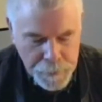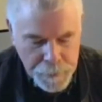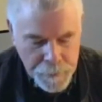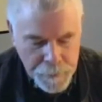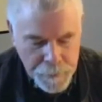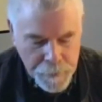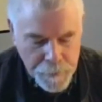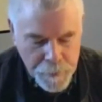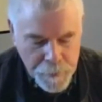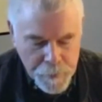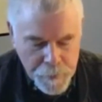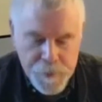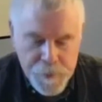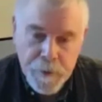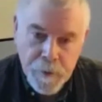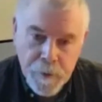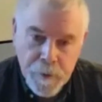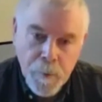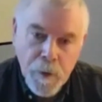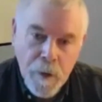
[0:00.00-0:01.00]

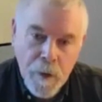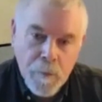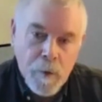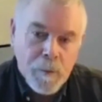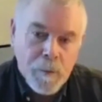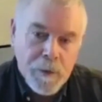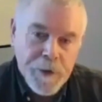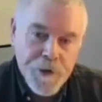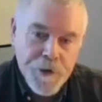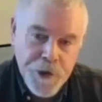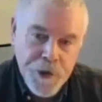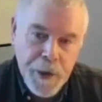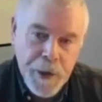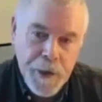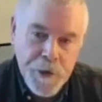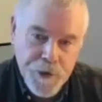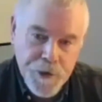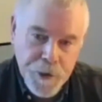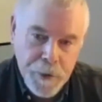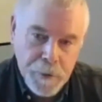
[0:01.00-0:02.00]
they're probably
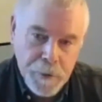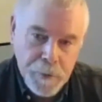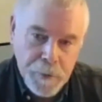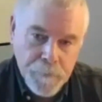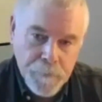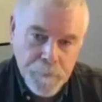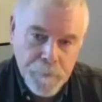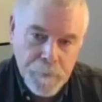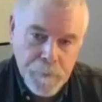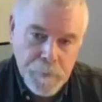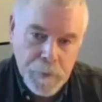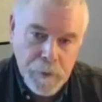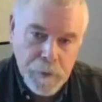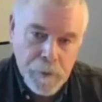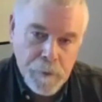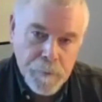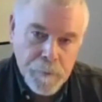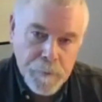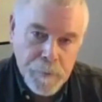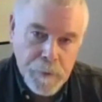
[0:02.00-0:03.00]
changing.
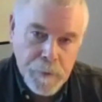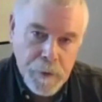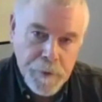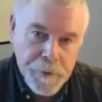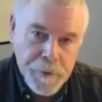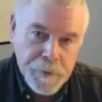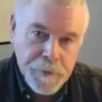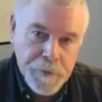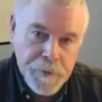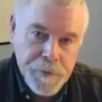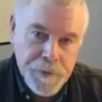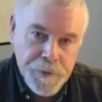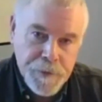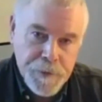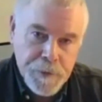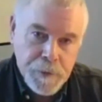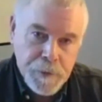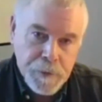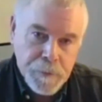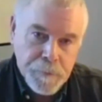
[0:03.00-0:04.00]
I think this
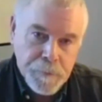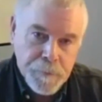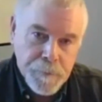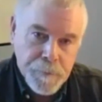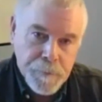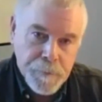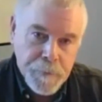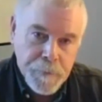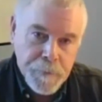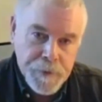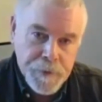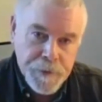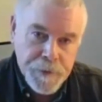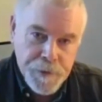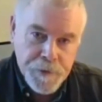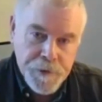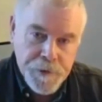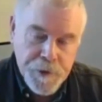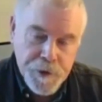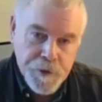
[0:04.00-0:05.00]
is
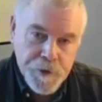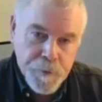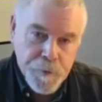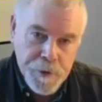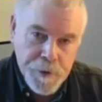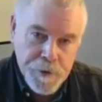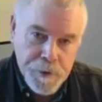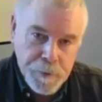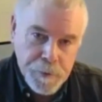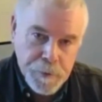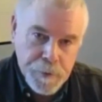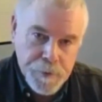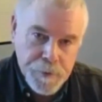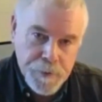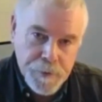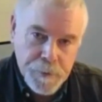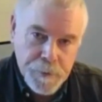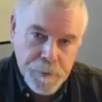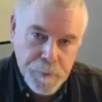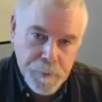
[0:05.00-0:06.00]
a situation
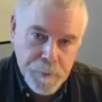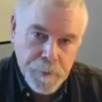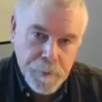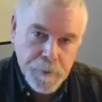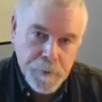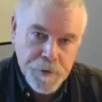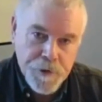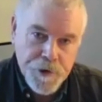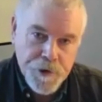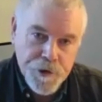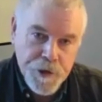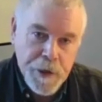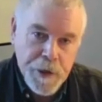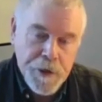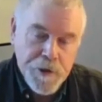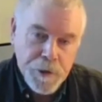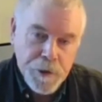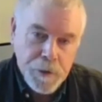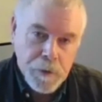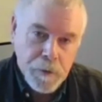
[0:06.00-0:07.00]
that's
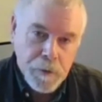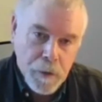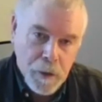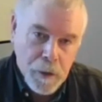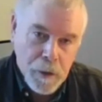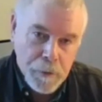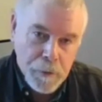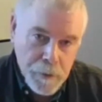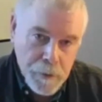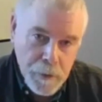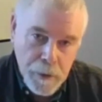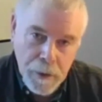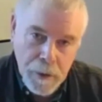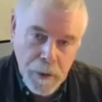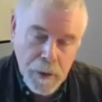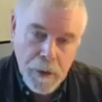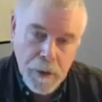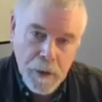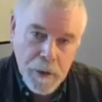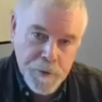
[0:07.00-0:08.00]
changing a lot.
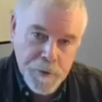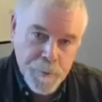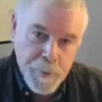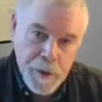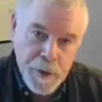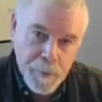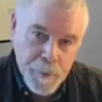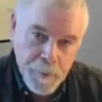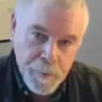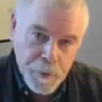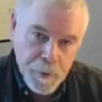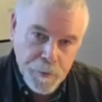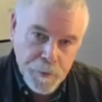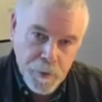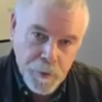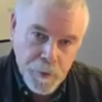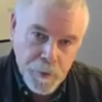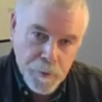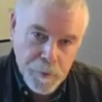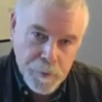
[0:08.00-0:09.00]
As many people
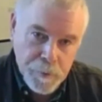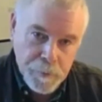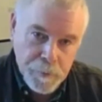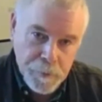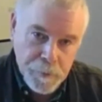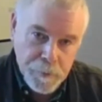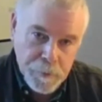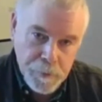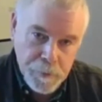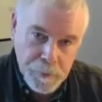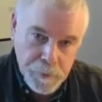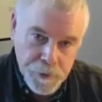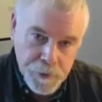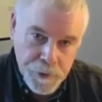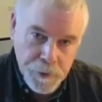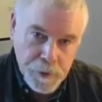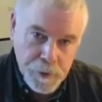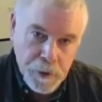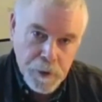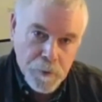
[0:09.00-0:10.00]
know, the
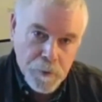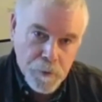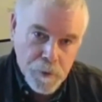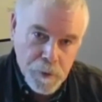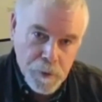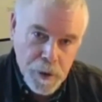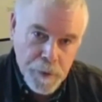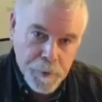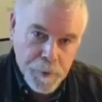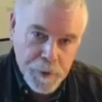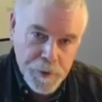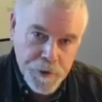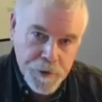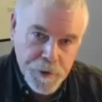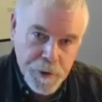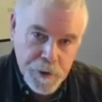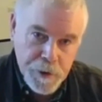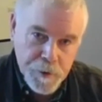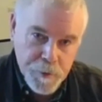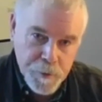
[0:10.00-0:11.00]
Chicago Climate
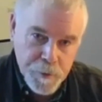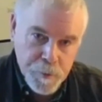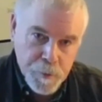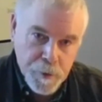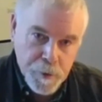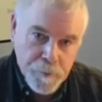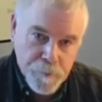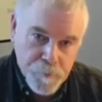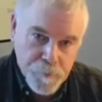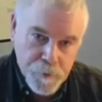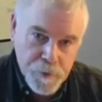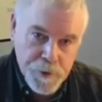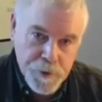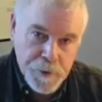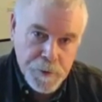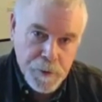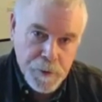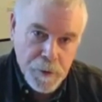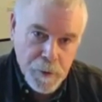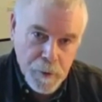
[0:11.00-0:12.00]
Exchange is one of the
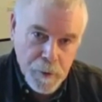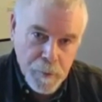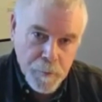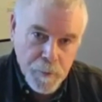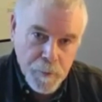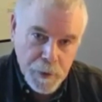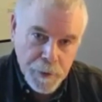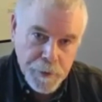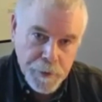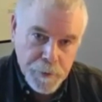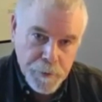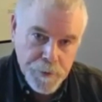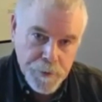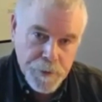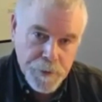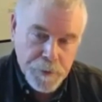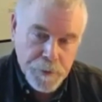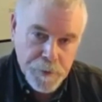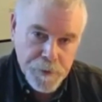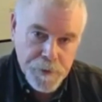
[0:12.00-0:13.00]
first
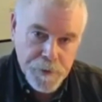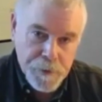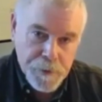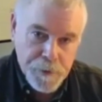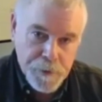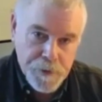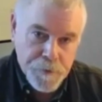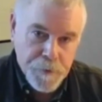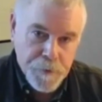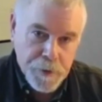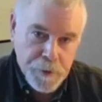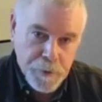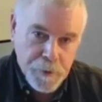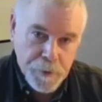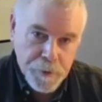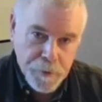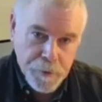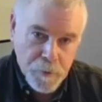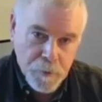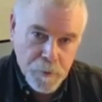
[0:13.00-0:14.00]
players in this sphere
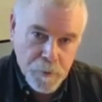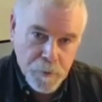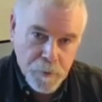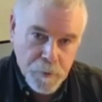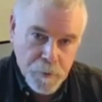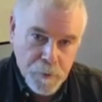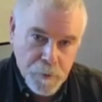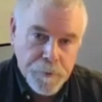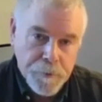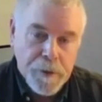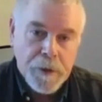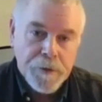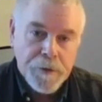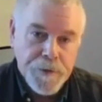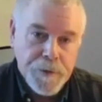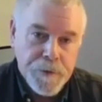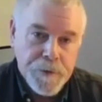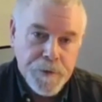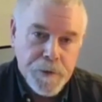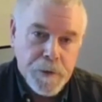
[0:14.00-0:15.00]
in the early
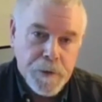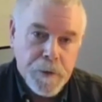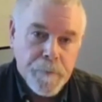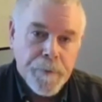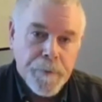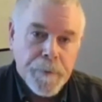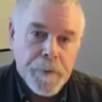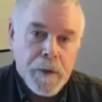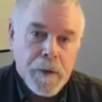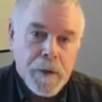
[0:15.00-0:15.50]
2000s,